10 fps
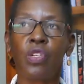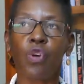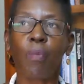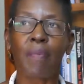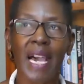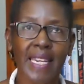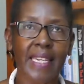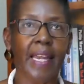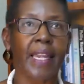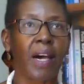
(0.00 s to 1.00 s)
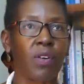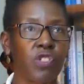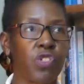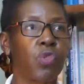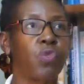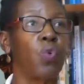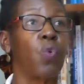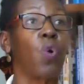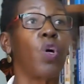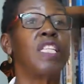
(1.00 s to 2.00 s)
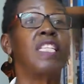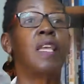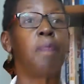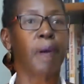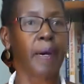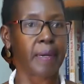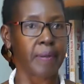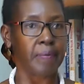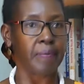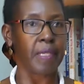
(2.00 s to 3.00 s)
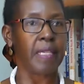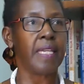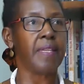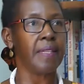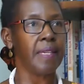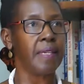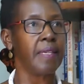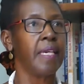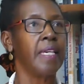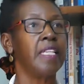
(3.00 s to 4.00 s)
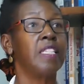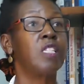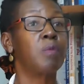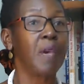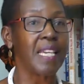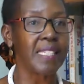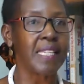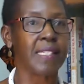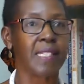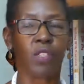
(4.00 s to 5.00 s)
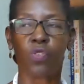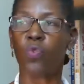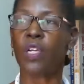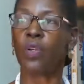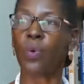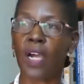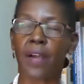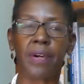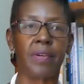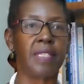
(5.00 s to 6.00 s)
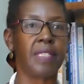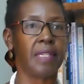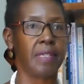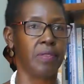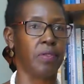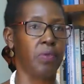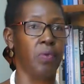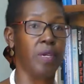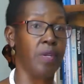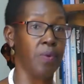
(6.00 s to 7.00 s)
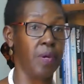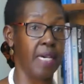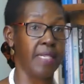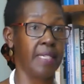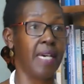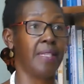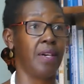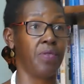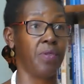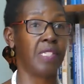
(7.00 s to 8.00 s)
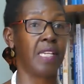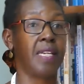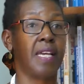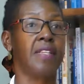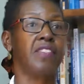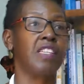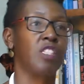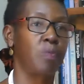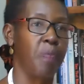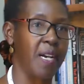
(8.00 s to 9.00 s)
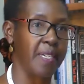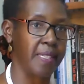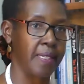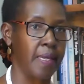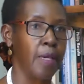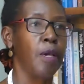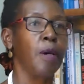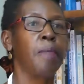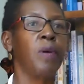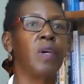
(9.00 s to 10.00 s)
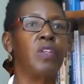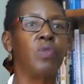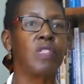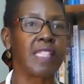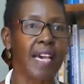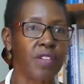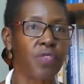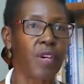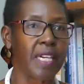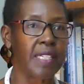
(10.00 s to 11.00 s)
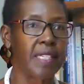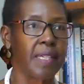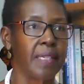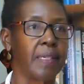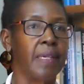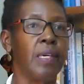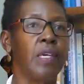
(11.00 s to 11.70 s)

mind allows you to go deeper in spaces that you will look around, you will look at the roadside and just pass. But when you start writing,